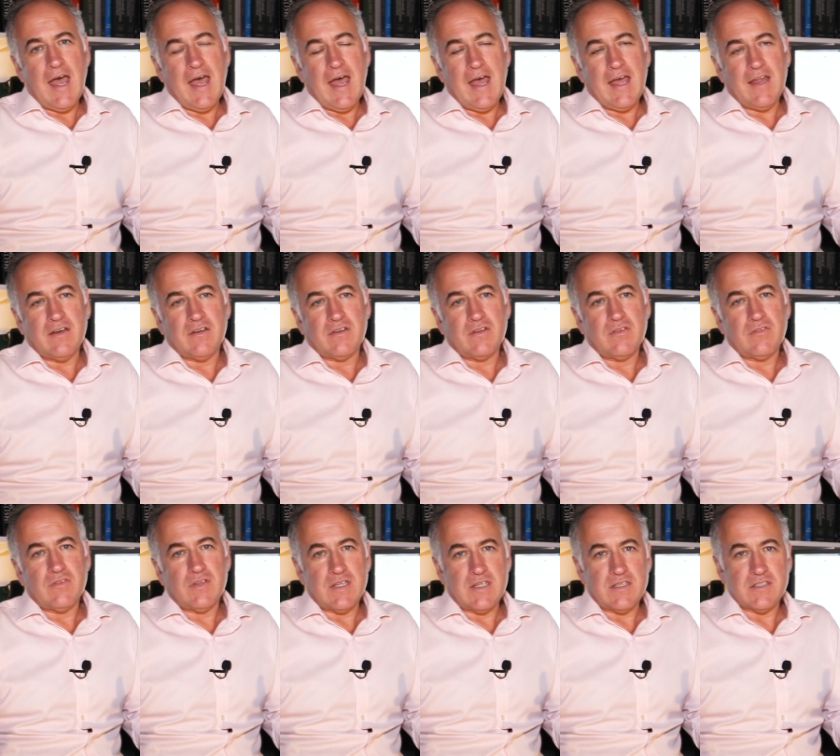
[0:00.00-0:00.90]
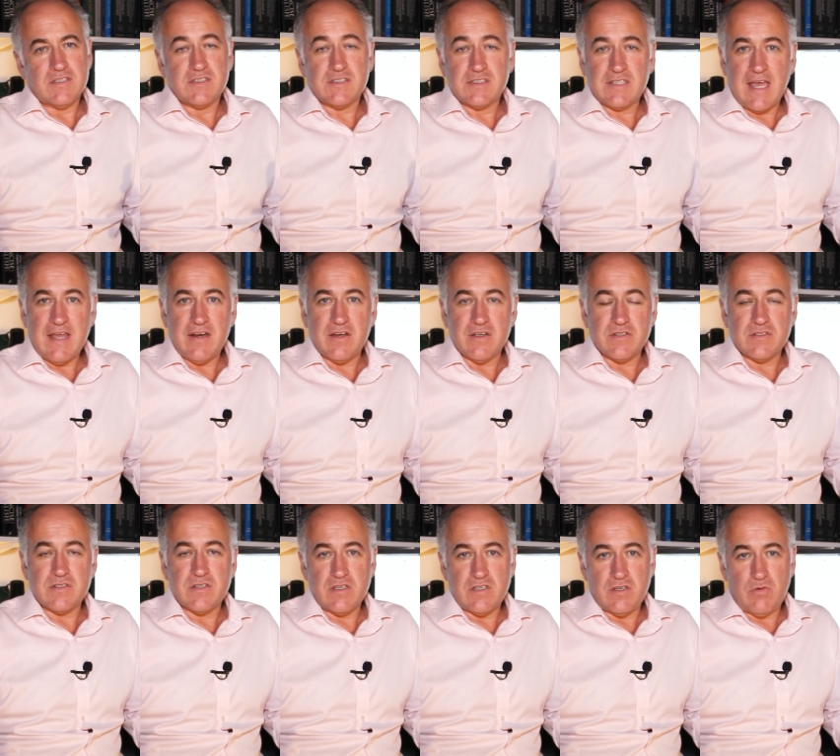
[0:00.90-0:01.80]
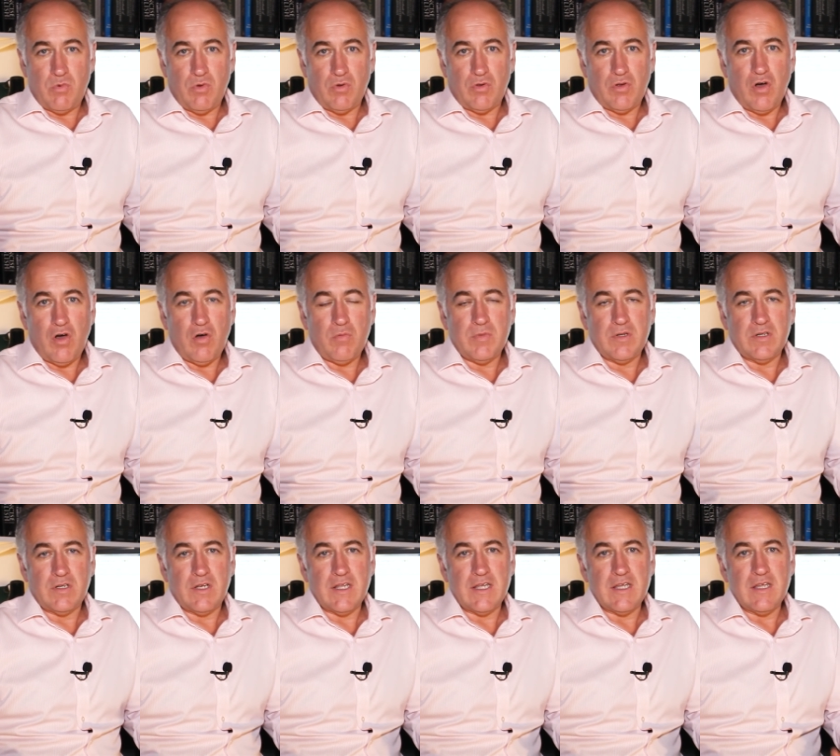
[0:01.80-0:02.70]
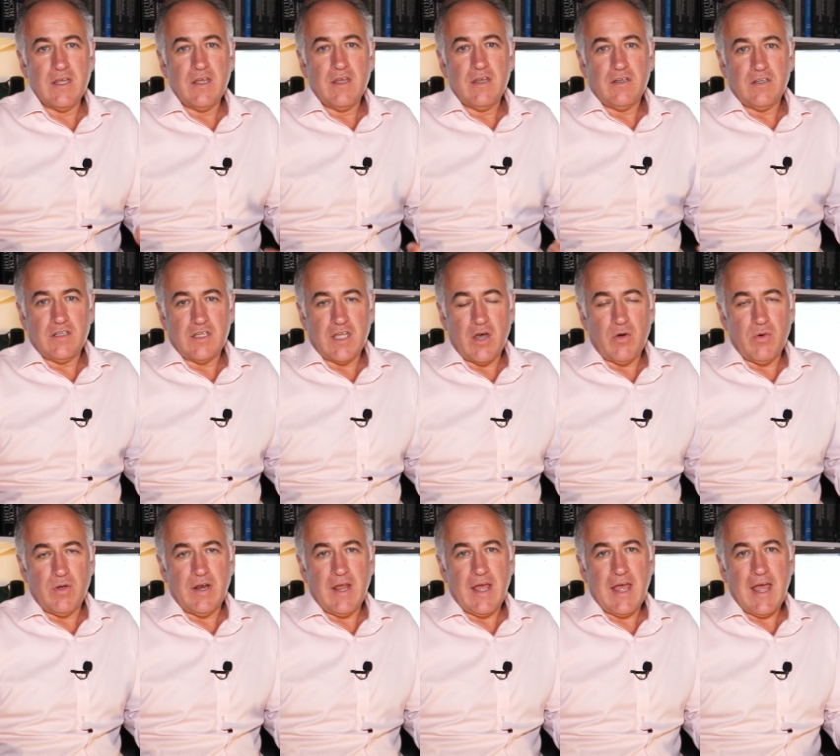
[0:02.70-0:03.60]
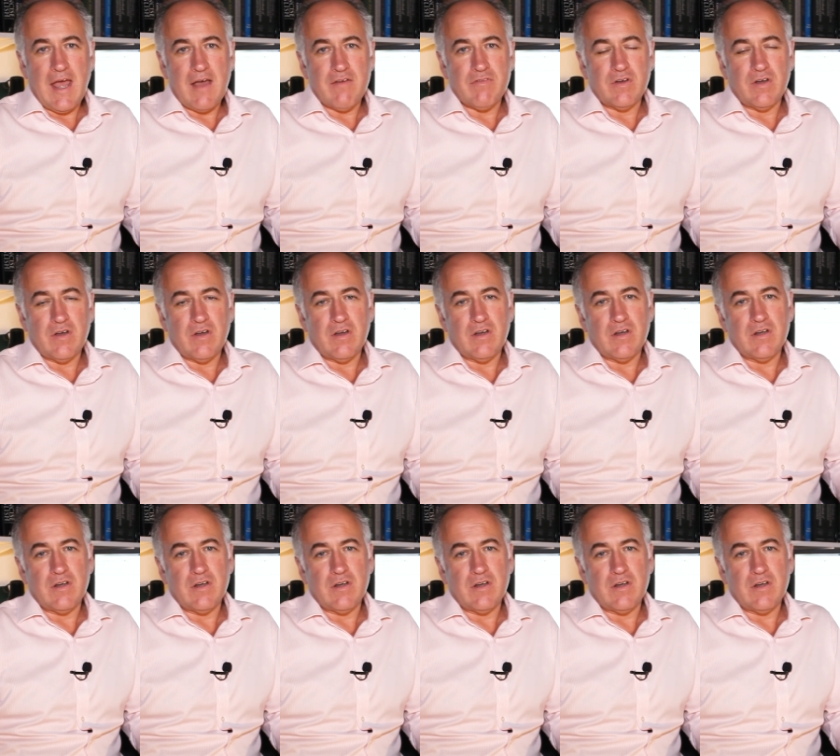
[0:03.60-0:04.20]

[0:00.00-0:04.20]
and these scanners that you will commonly go and have